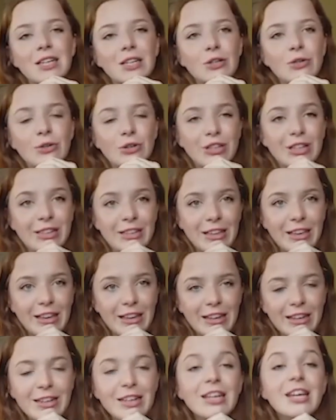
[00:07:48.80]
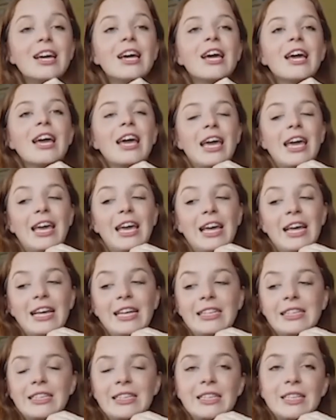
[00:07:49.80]
could and can.
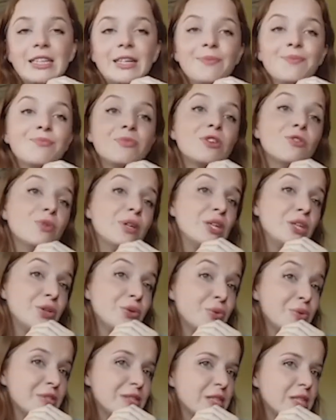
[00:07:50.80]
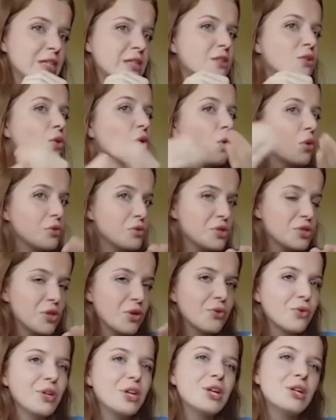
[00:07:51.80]
And we use it
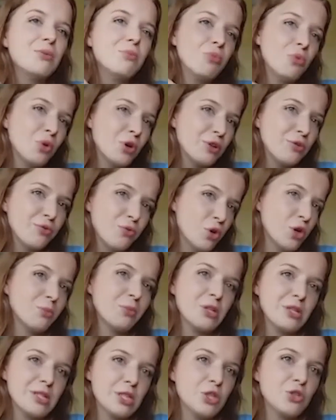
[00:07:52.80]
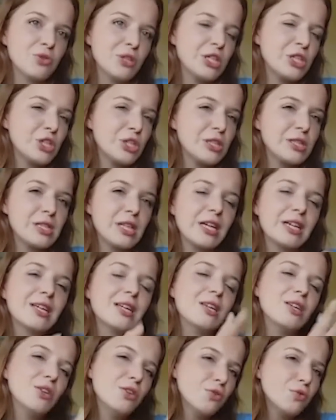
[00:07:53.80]
also in more formal situations. Like
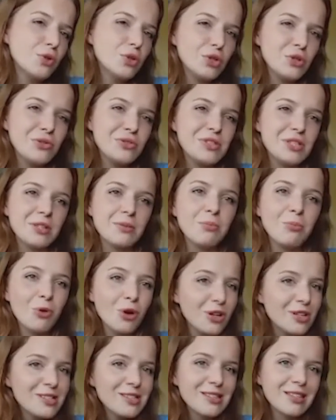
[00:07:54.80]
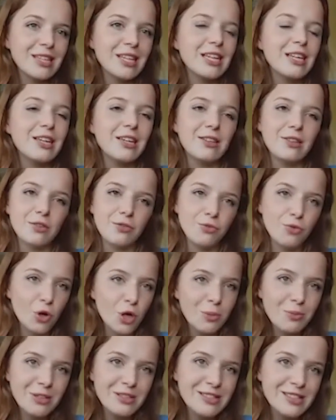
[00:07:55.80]
you would use it mostly in the
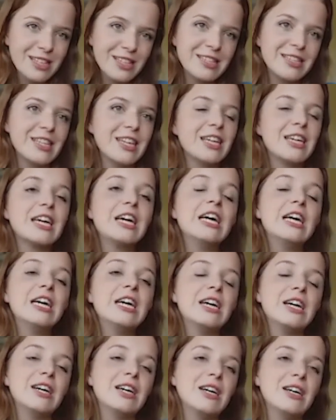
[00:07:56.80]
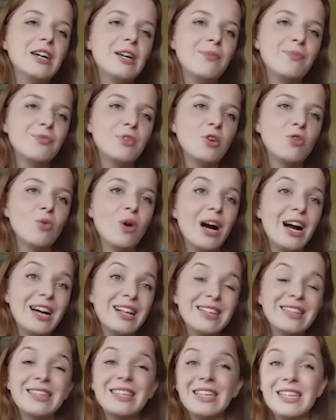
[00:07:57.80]
formal setting,
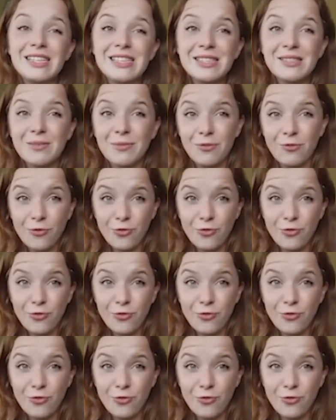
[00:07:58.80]
while these